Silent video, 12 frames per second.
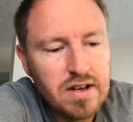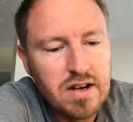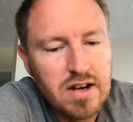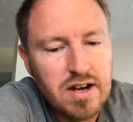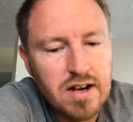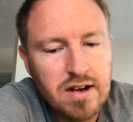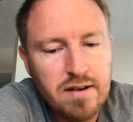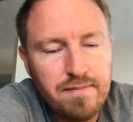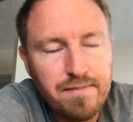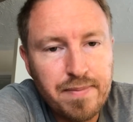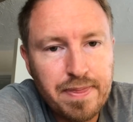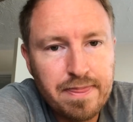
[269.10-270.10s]

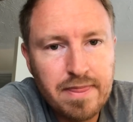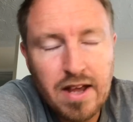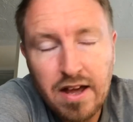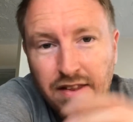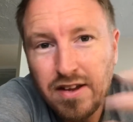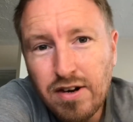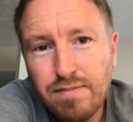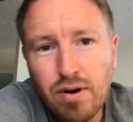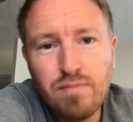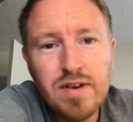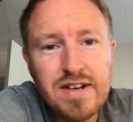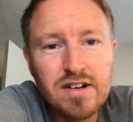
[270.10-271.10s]
And the only
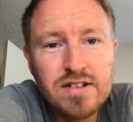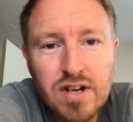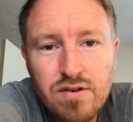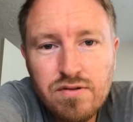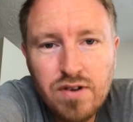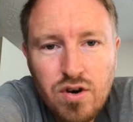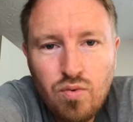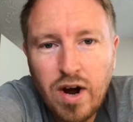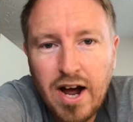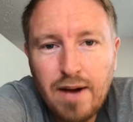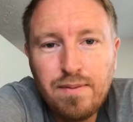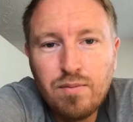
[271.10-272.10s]
problem is I don't know what
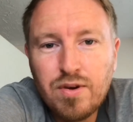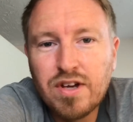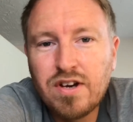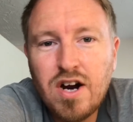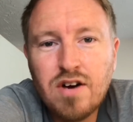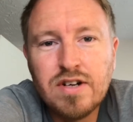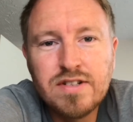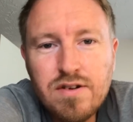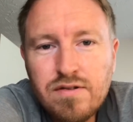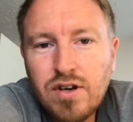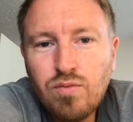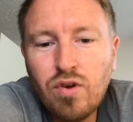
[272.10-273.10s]
happened with the car. I
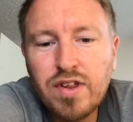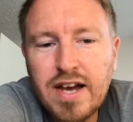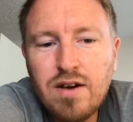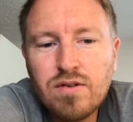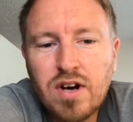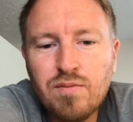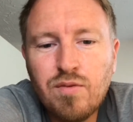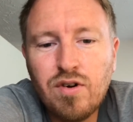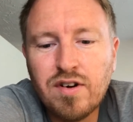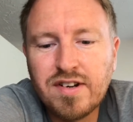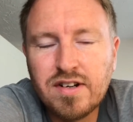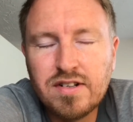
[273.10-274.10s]
don't know what the outcome
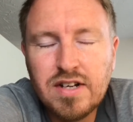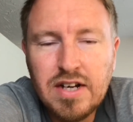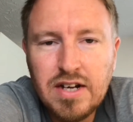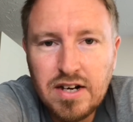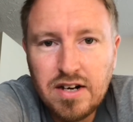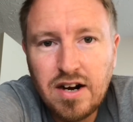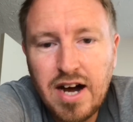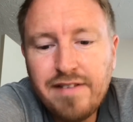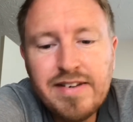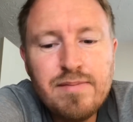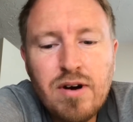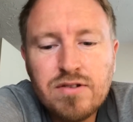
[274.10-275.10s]
was. I have
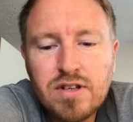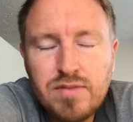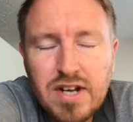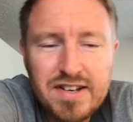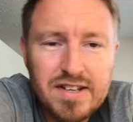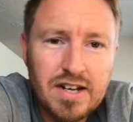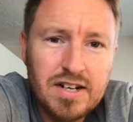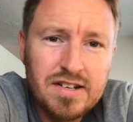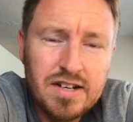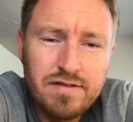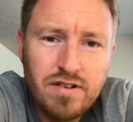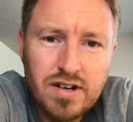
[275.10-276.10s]
emailed them yesterday to
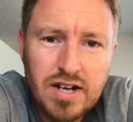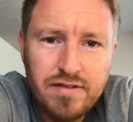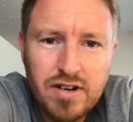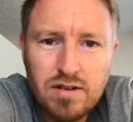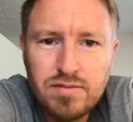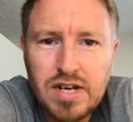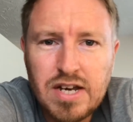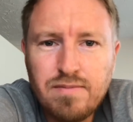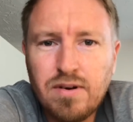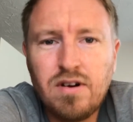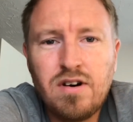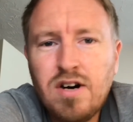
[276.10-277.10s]
see if I can have an update,
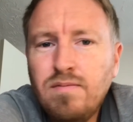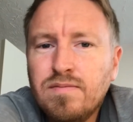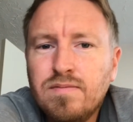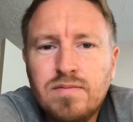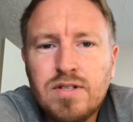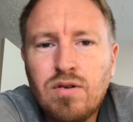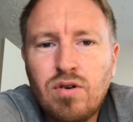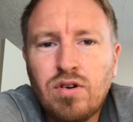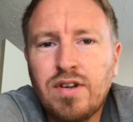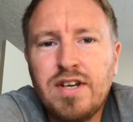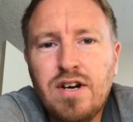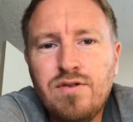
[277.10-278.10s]
but I'm no
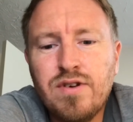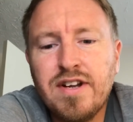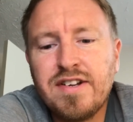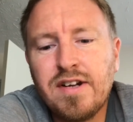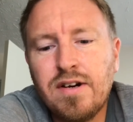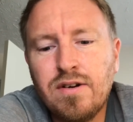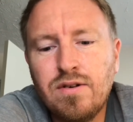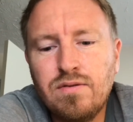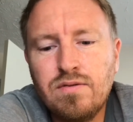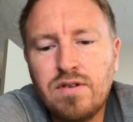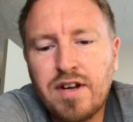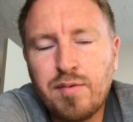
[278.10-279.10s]
longer the owner, so
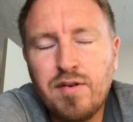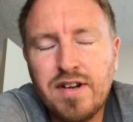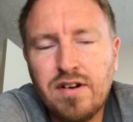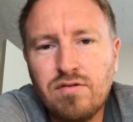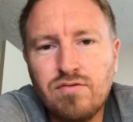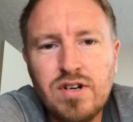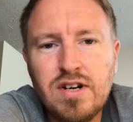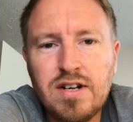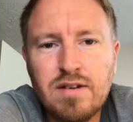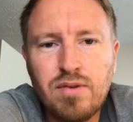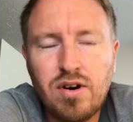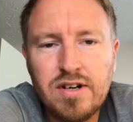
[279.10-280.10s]
I suppose they're not really
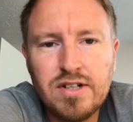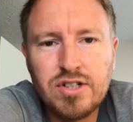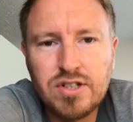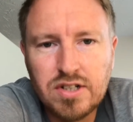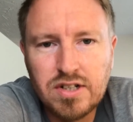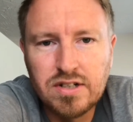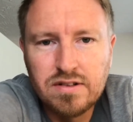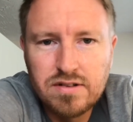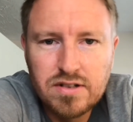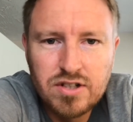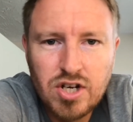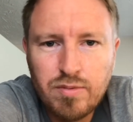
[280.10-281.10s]
obliged to
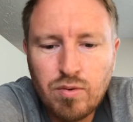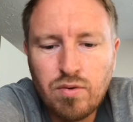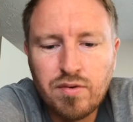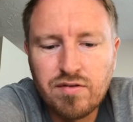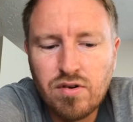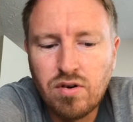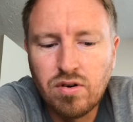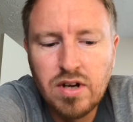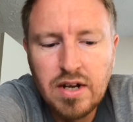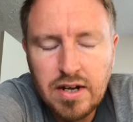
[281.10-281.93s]
tell me what was wrong.